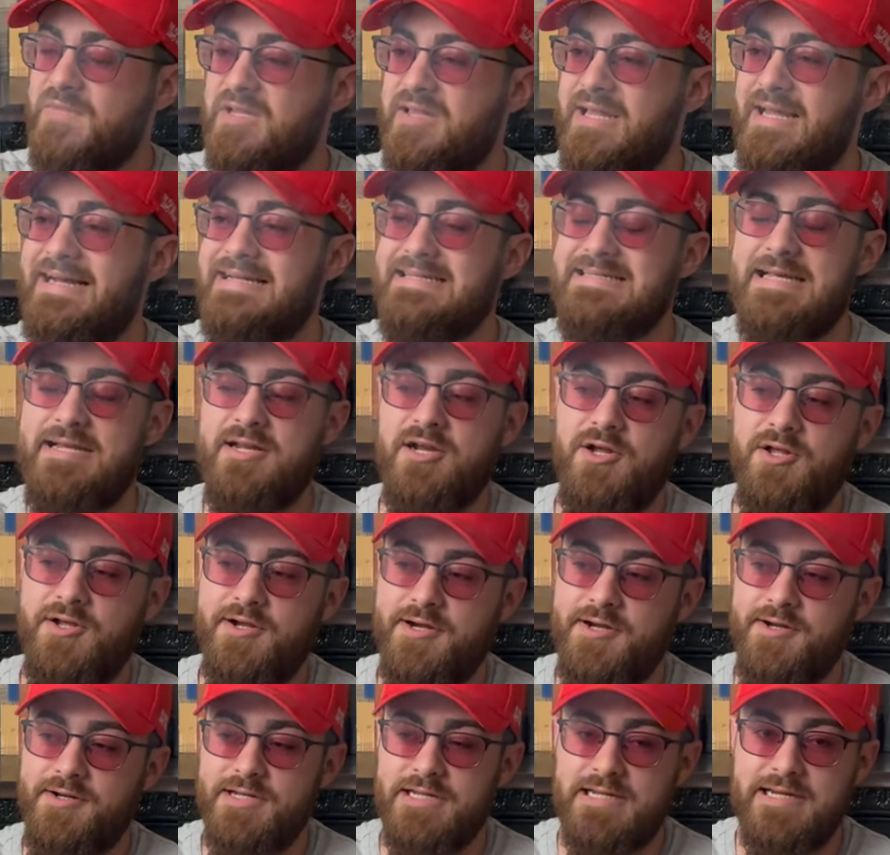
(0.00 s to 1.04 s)
Like I said
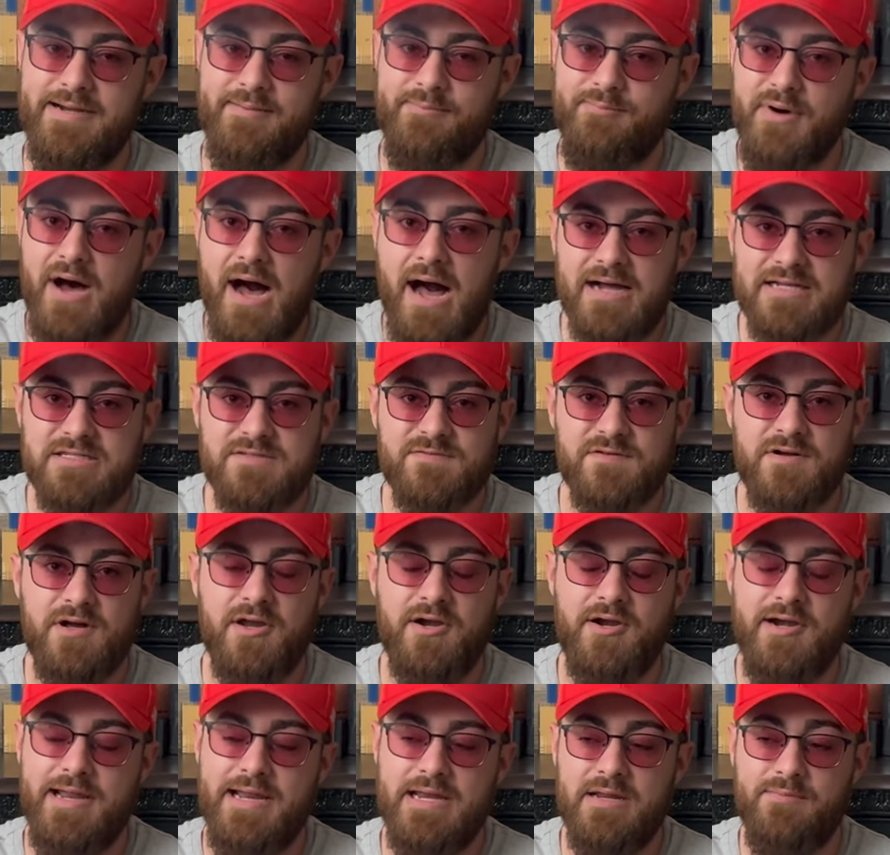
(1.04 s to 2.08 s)
earlier, you get a box for
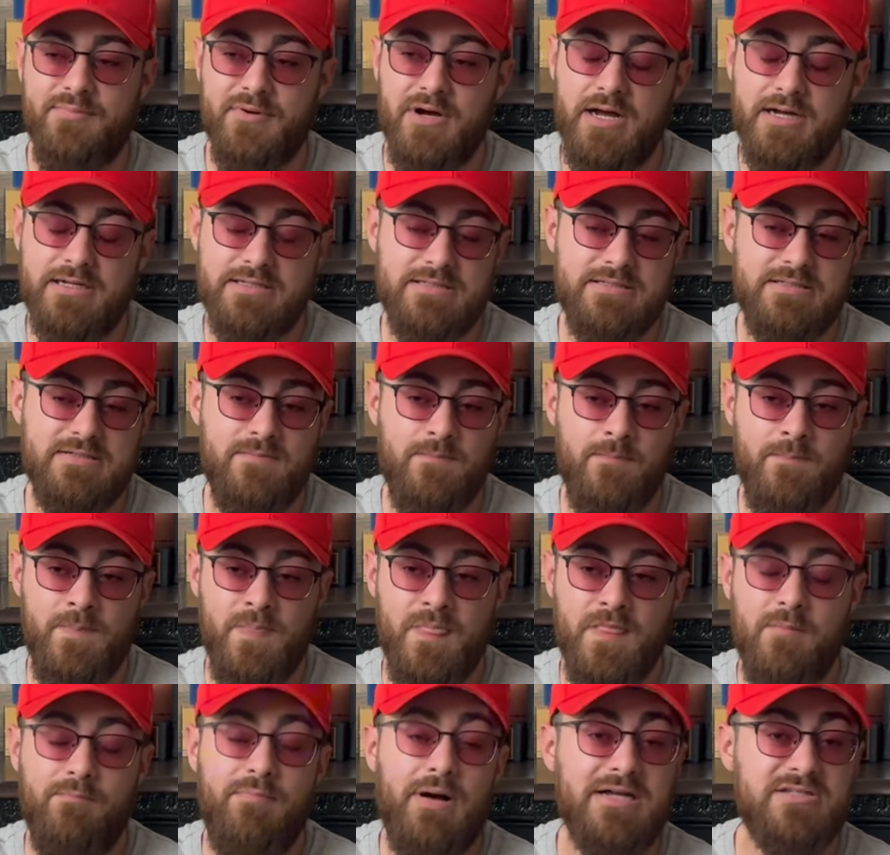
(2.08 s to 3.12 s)
$180, box
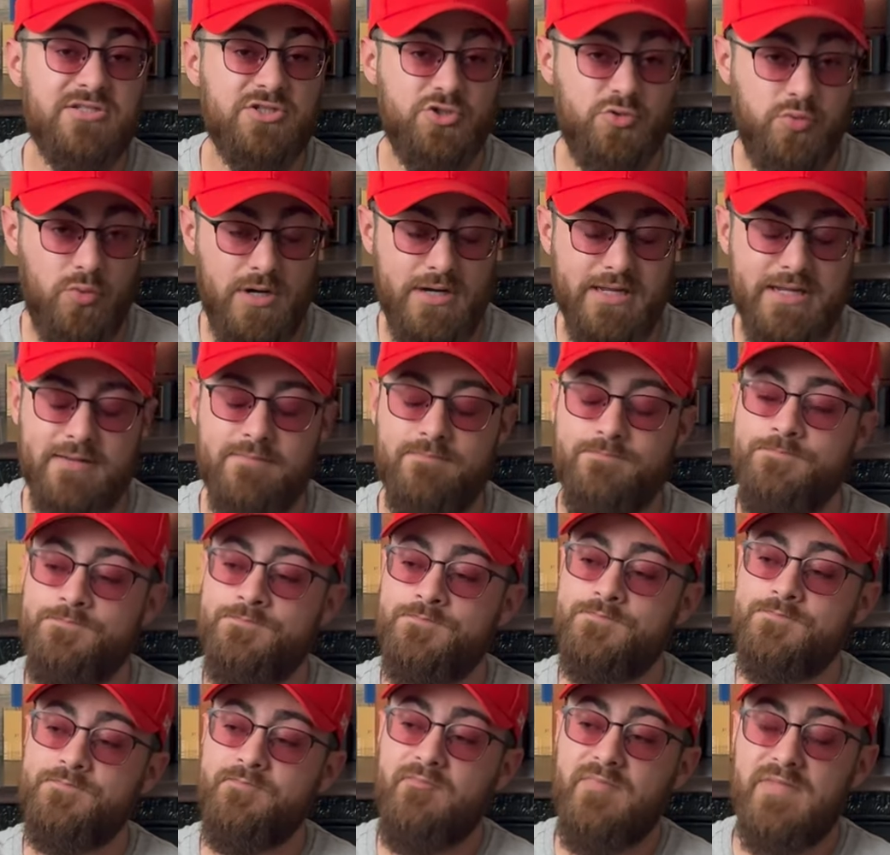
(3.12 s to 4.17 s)
of 20.
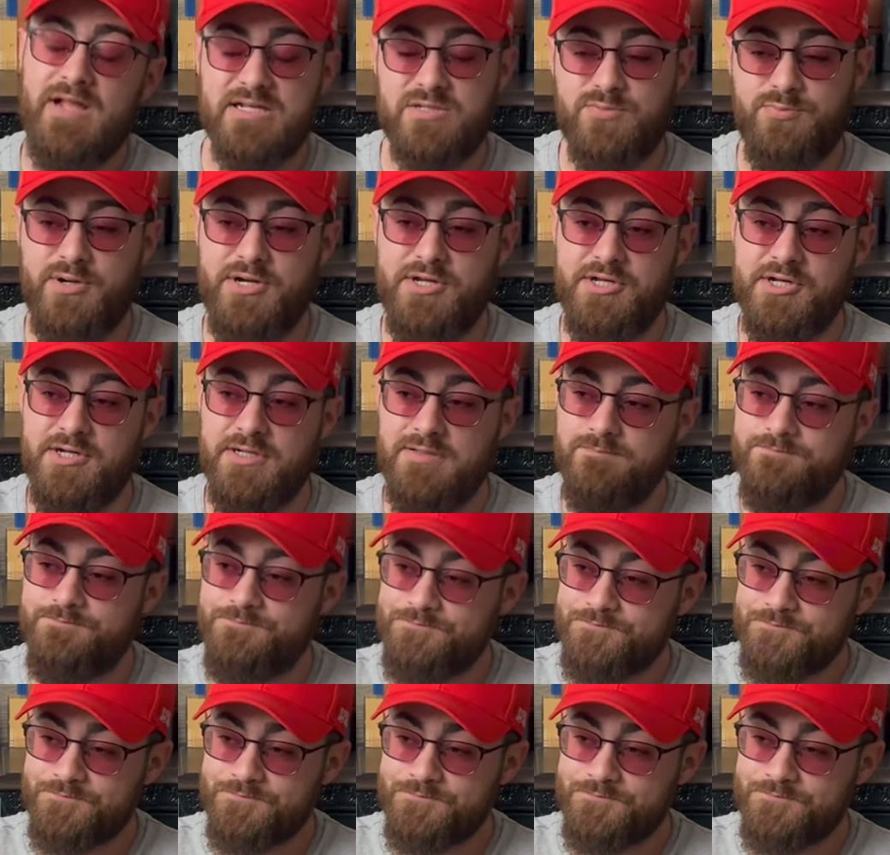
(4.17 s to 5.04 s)
That's pretty good.